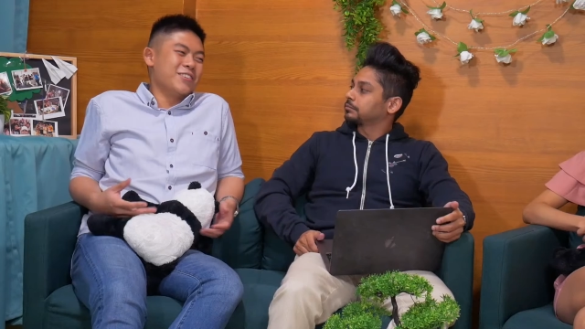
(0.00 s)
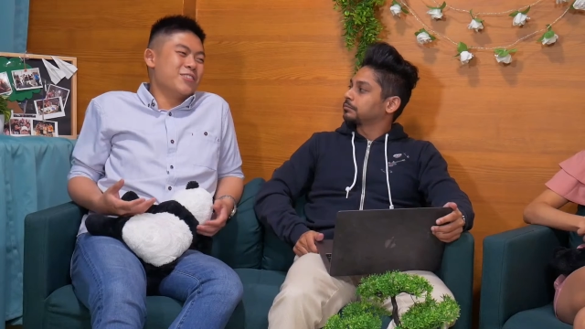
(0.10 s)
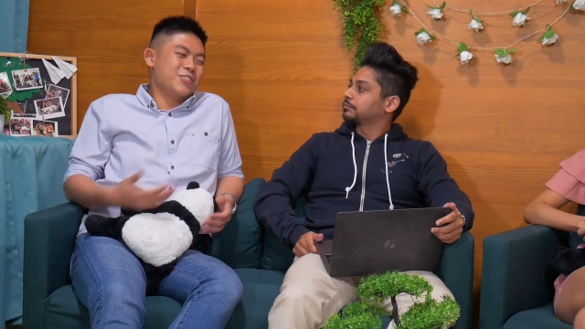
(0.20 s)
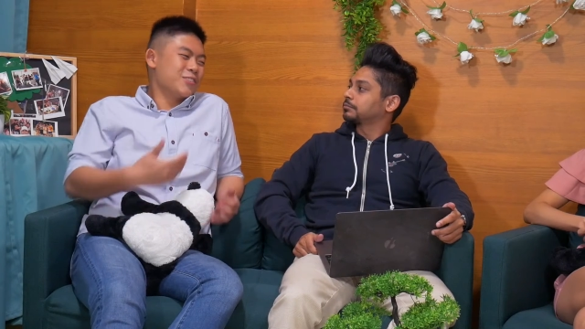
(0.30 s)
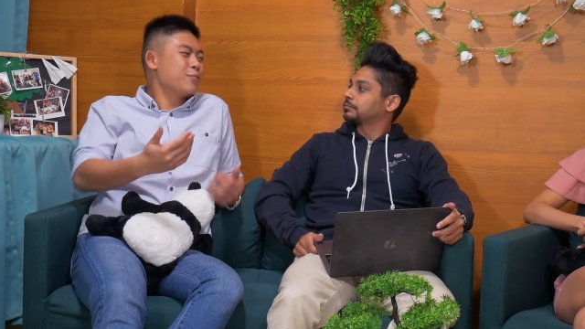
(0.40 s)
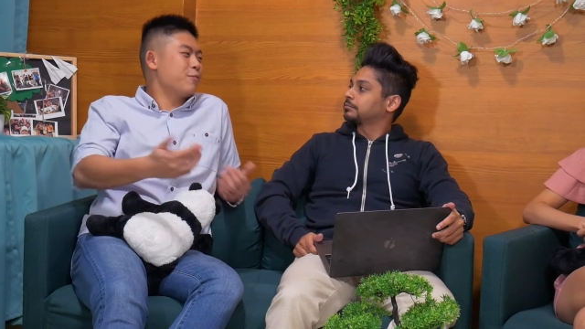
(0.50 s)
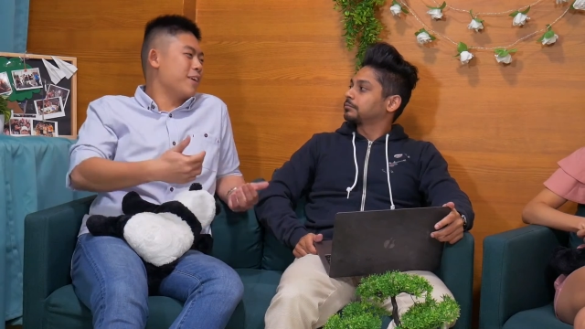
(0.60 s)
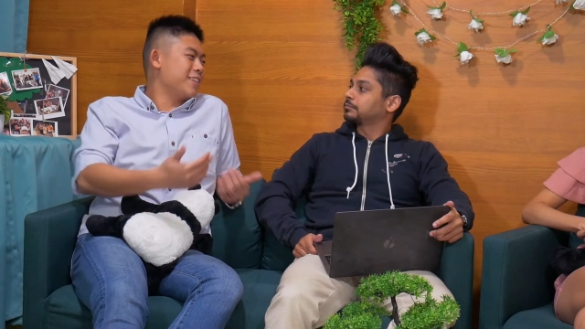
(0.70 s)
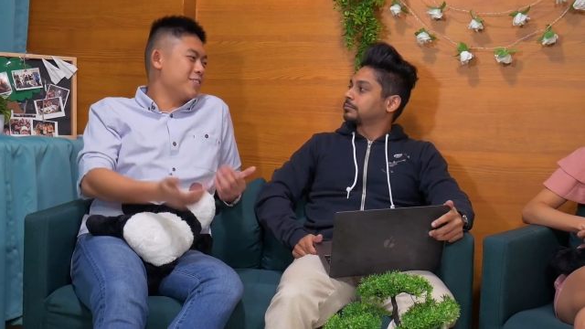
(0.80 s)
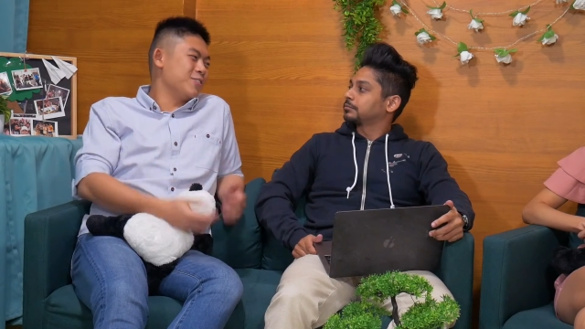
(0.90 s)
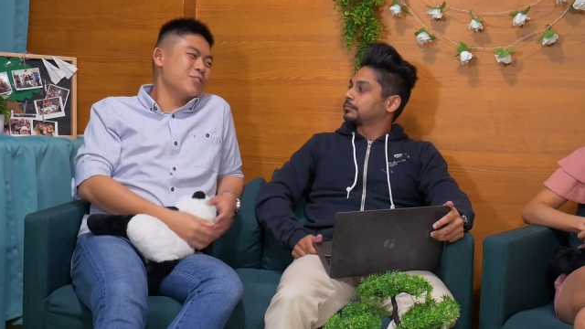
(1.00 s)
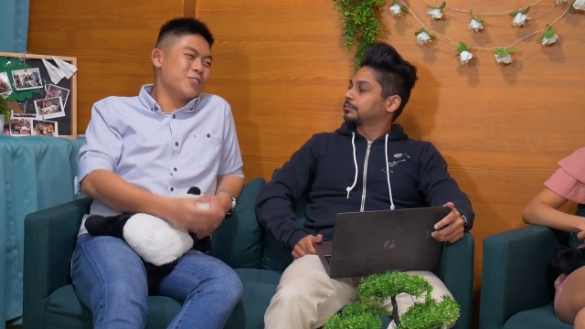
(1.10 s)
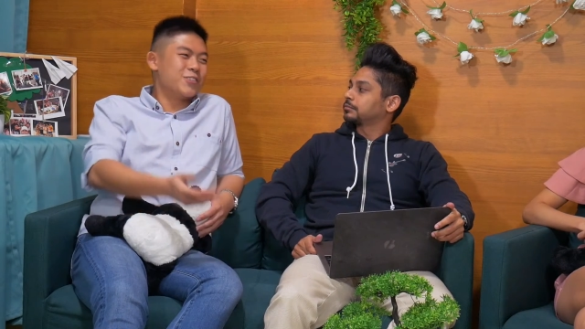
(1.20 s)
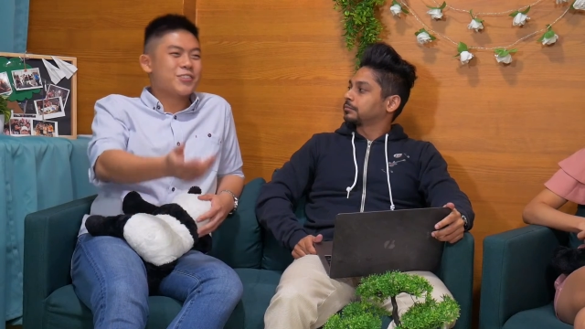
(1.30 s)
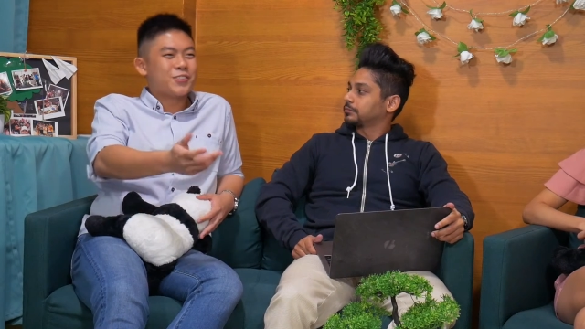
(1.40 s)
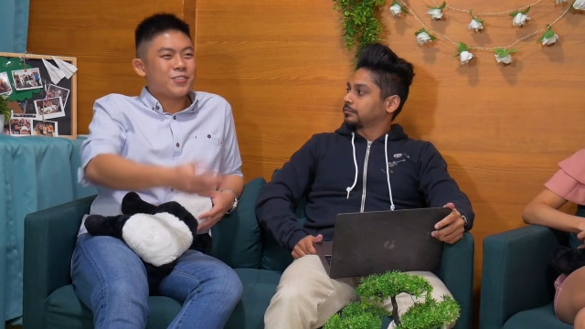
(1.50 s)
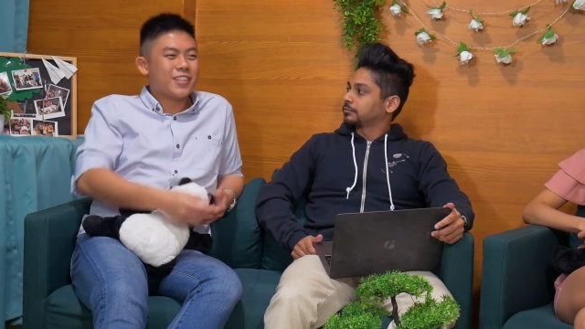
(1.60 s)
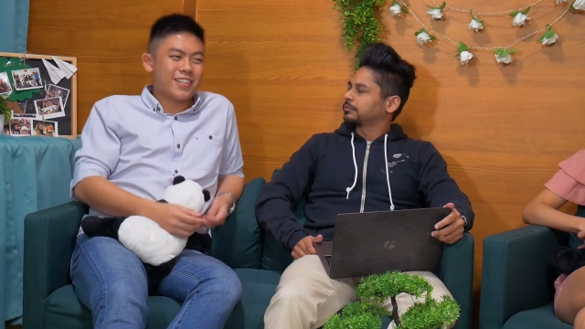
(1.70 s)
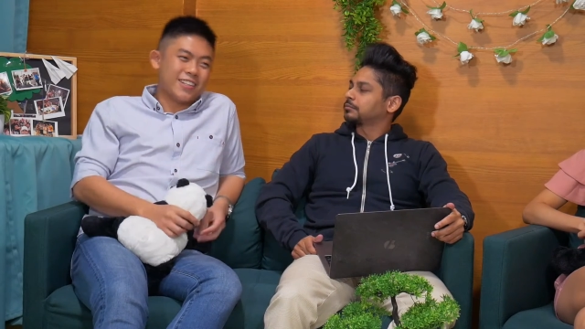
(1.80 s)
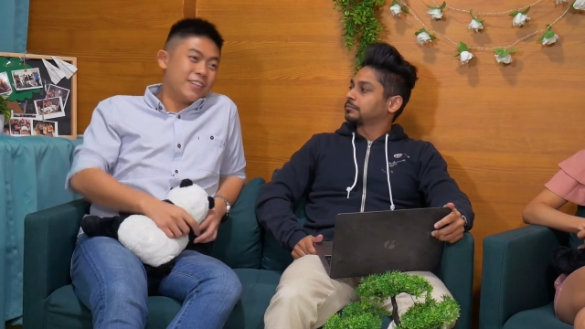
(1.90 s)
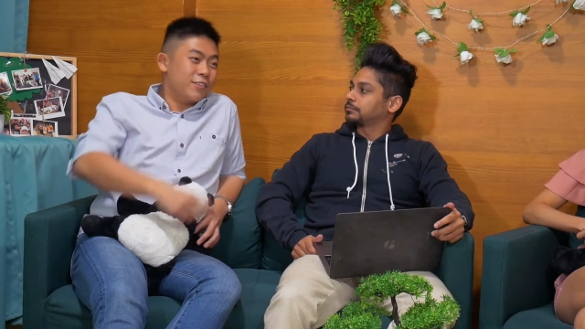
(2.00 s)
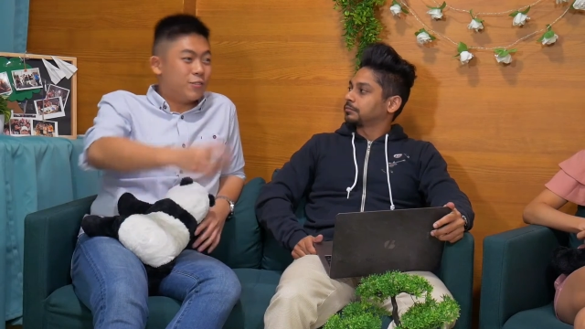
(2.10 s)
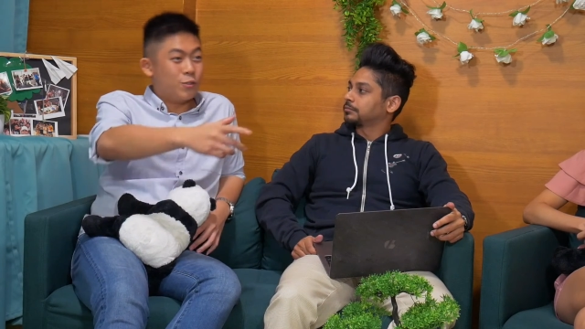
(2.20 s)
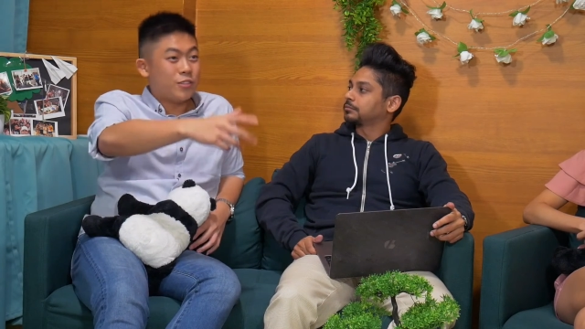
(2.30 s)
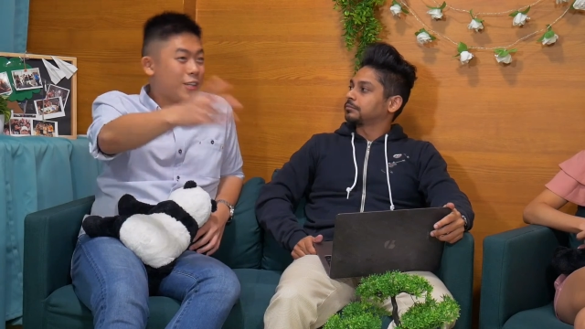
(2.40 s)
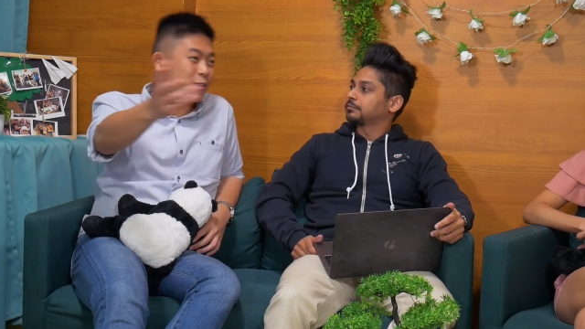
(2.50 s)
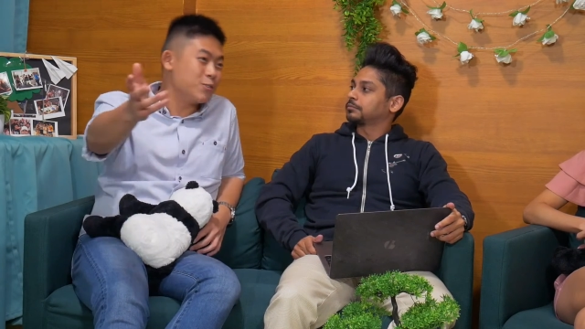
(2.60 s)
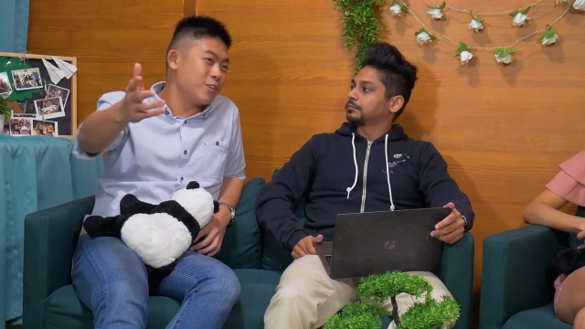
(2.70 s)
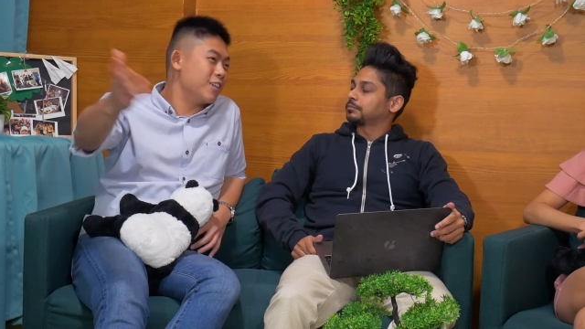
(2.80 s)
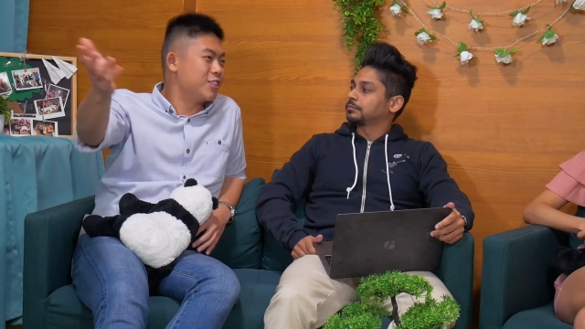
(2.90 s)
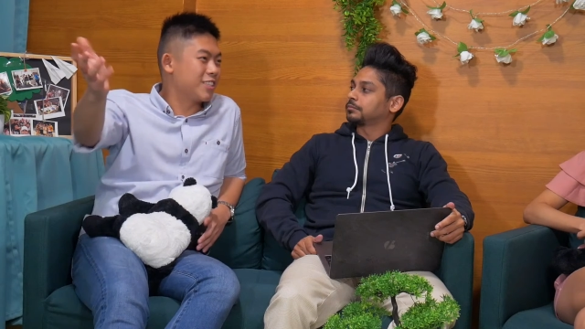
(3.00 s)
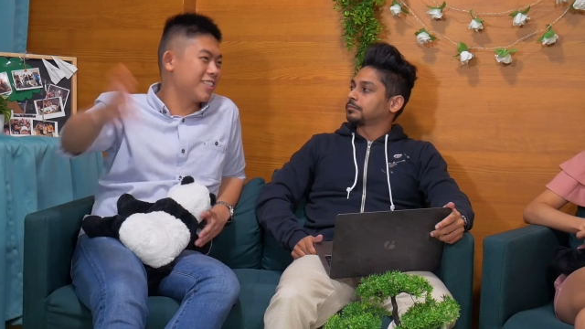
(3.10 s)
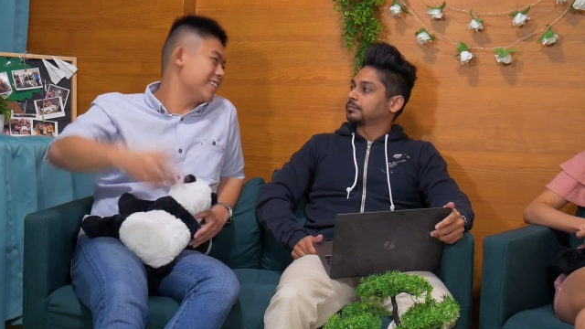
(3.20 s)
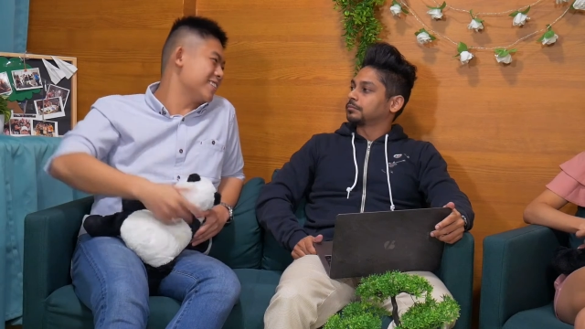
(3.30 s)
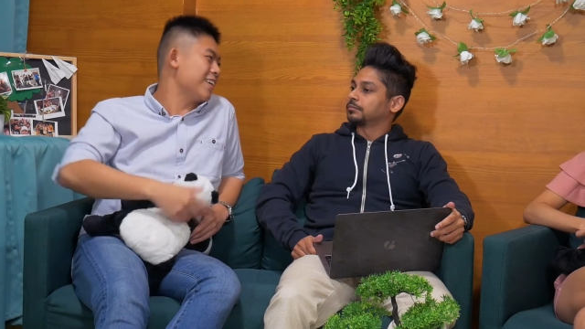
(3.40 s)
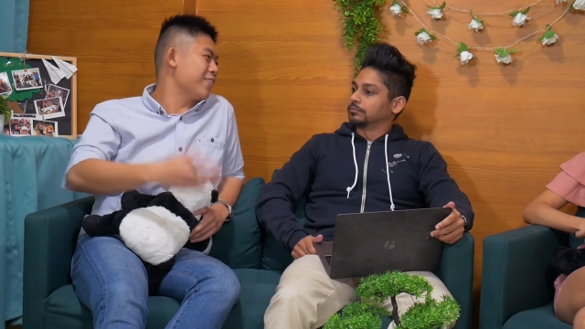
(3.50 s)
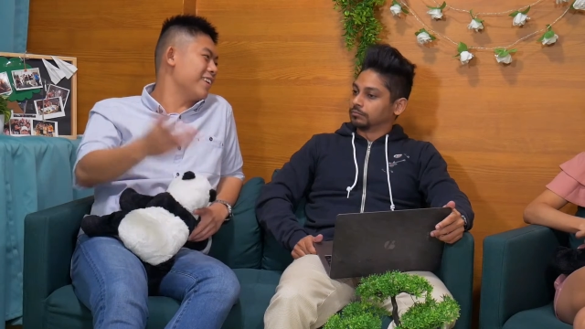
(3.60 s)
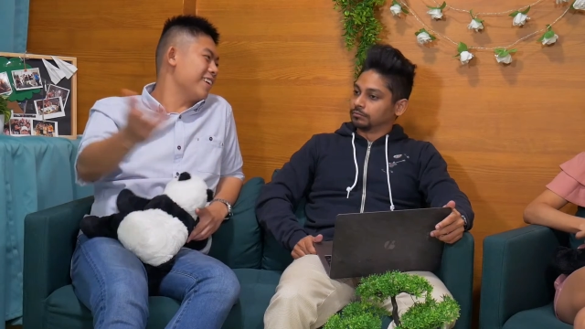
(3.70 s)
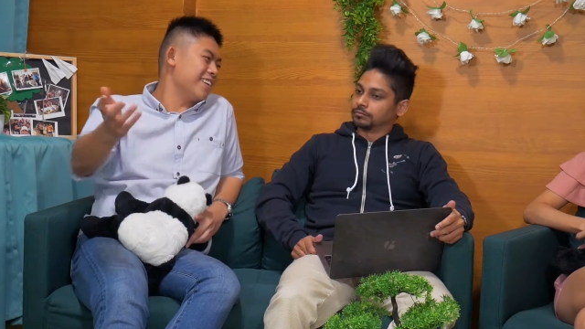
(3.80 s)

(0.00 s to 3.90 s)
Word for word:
Speaker 1: you know, friends, you know, they always do like, hey, you don't dare to do your chicken and stuff like that.